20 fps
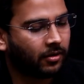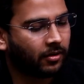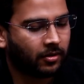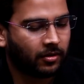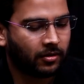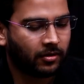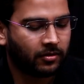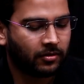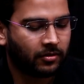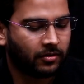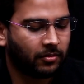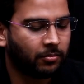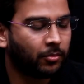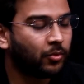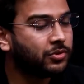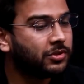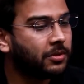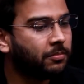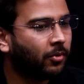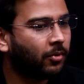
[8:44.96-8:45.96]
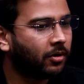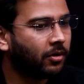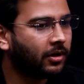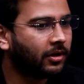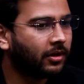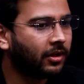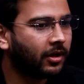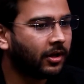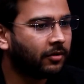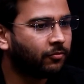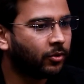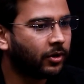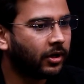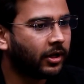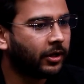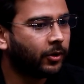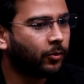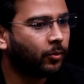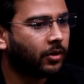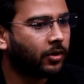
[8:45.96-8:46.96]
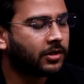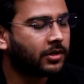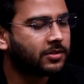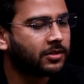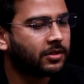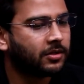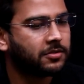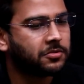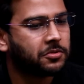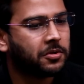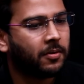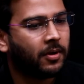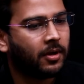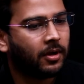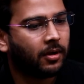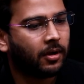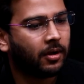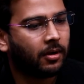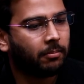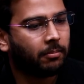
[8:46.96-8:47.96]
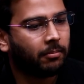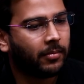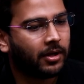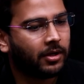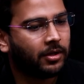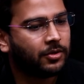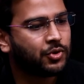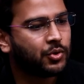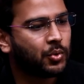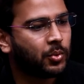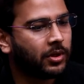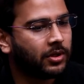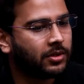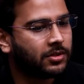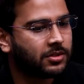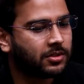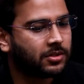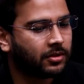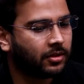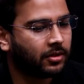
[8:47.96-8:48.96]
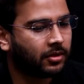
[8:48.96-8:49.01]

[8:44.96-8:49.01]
uh, the most important thing i would like to ask is uh, many students